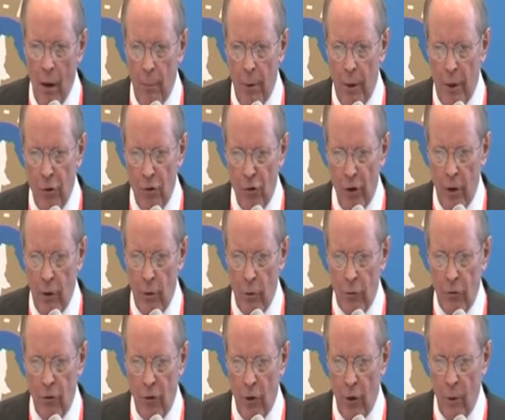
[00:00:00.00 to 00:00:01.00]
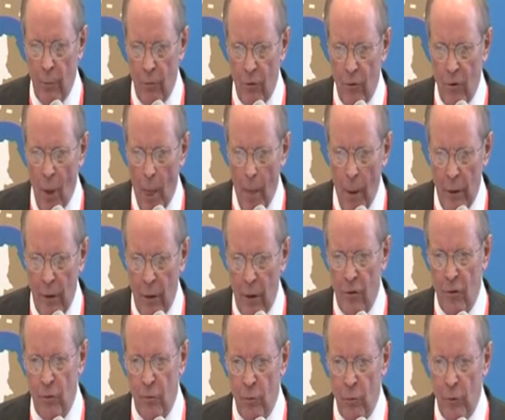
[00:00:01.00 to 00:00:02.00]
But in general terms, it
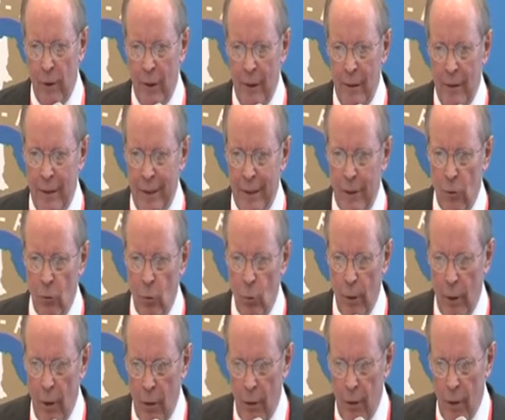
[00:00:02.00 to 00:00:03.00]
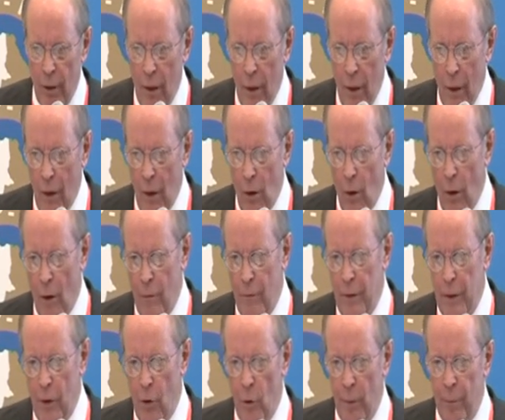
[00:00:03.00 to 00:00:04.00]
doesn't really deal with a lot of the
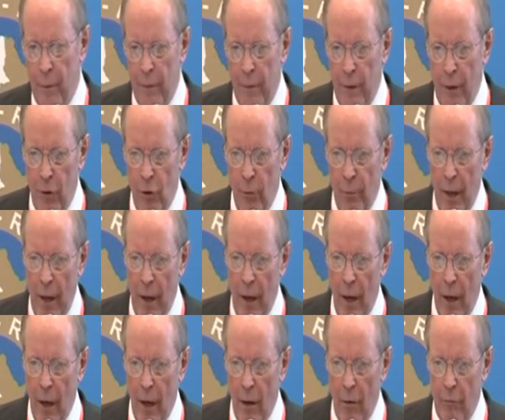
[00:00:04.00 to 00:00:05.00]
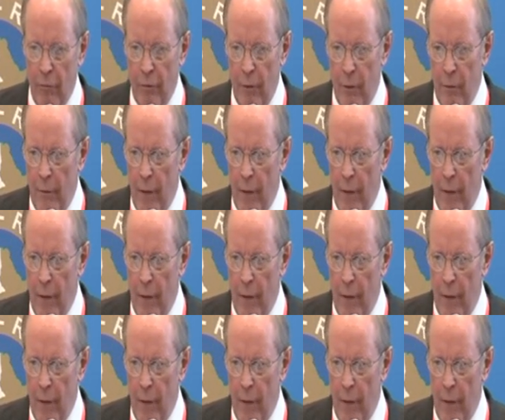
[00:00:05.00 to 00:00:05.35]
equipment that you may have,